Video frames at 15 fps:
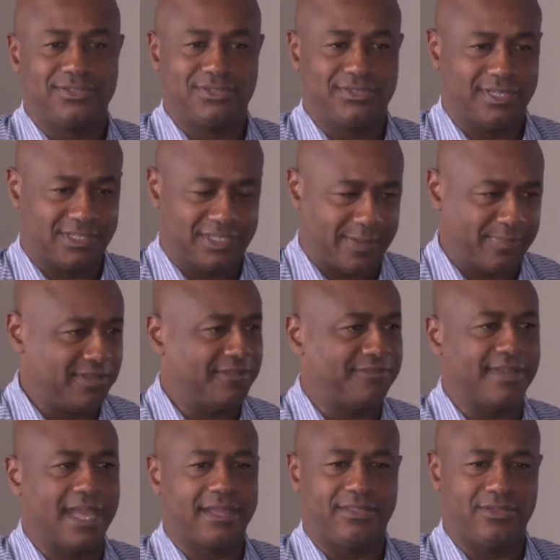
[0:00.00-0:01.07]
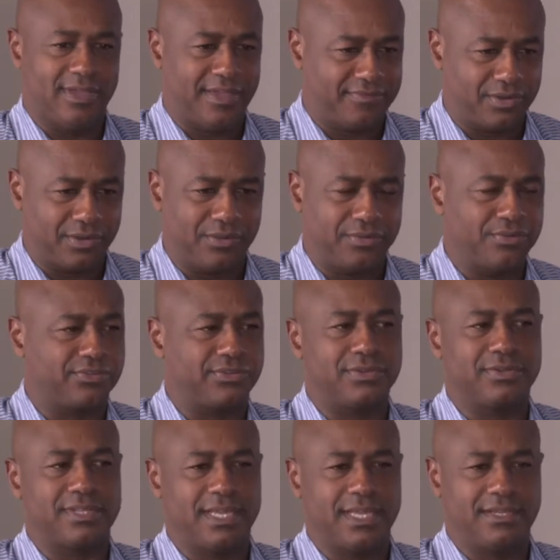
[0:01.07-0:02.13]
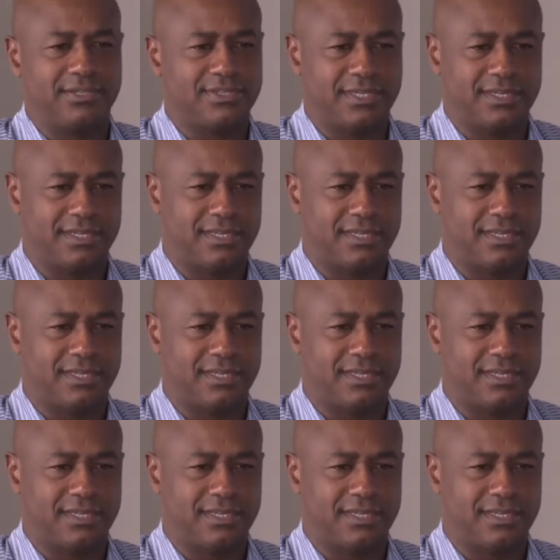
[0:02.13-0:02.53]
It's just accepted the fact that you have to go through certain things.